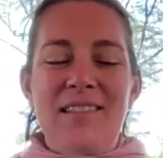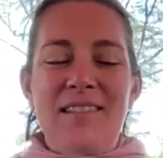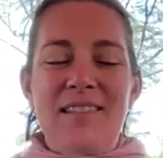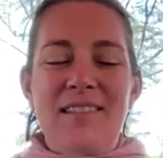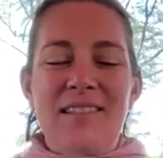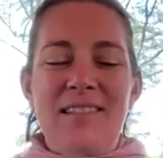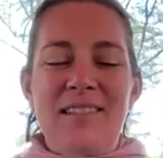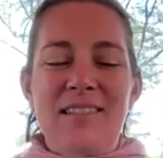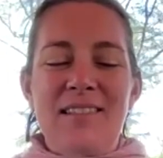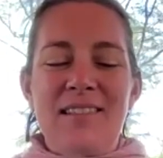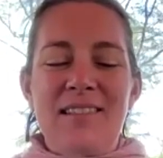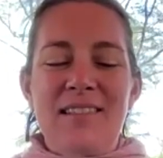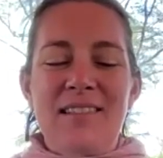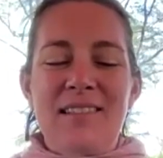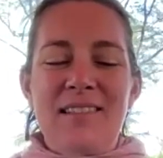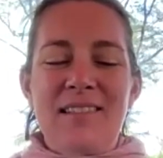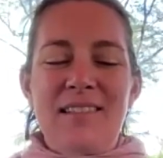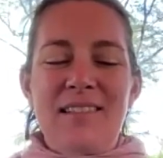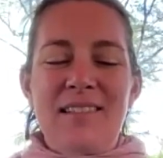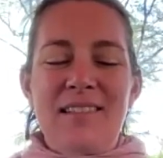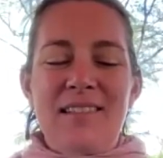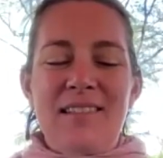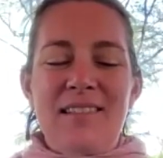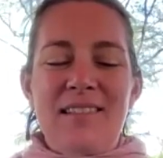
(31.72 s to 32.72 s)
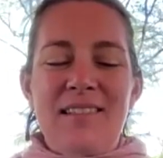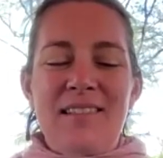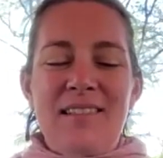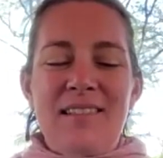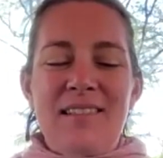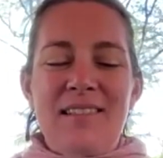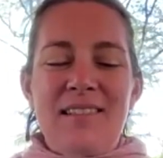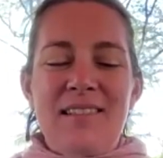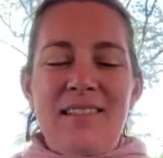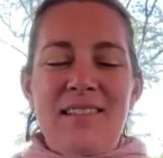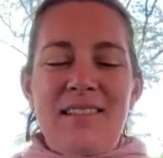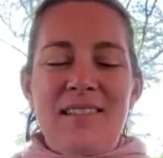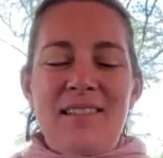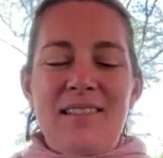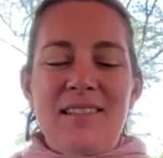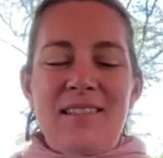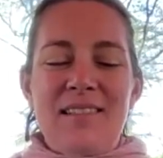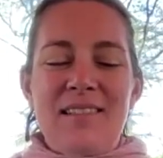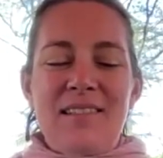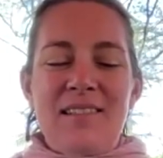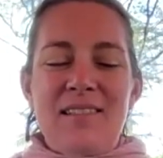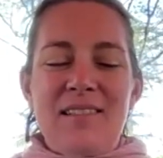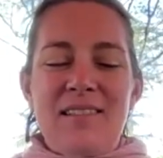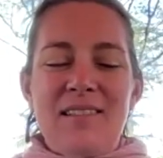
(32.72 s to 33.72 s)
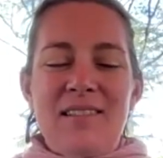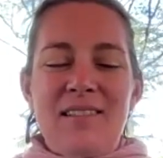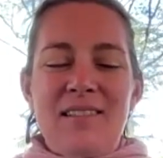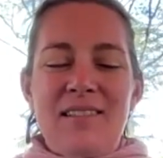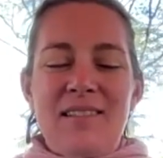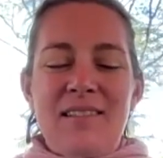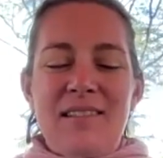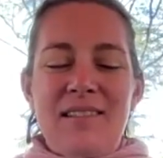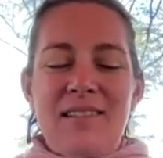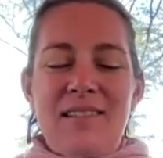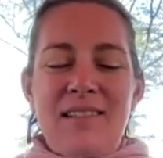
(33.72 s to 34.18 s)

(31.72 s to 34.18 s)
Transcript: (silence)